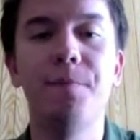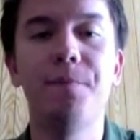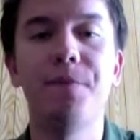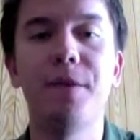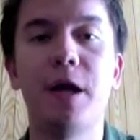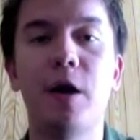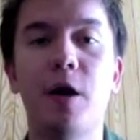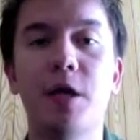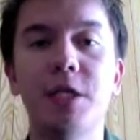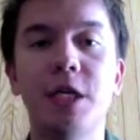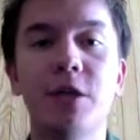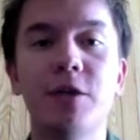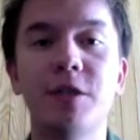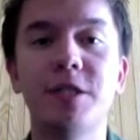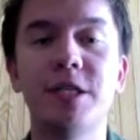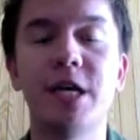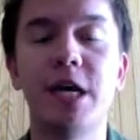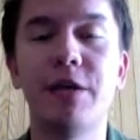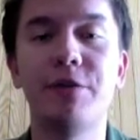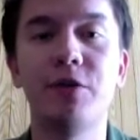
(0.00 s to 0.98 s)
Now, on the other
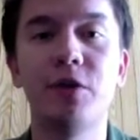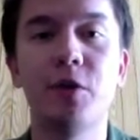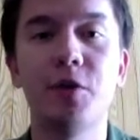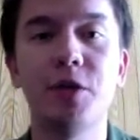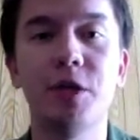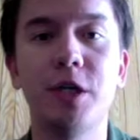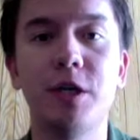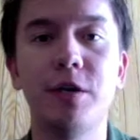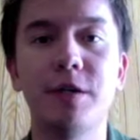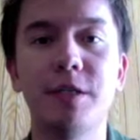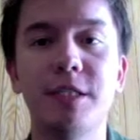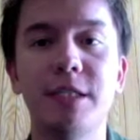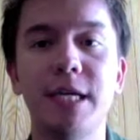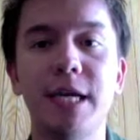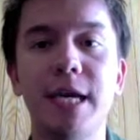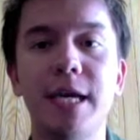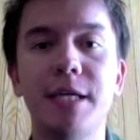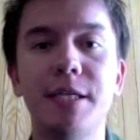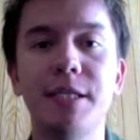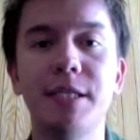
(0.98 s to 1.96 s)
side for North Dakota
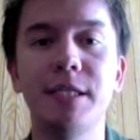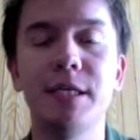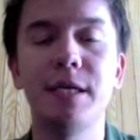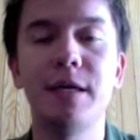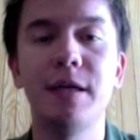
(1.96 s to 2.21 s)
State,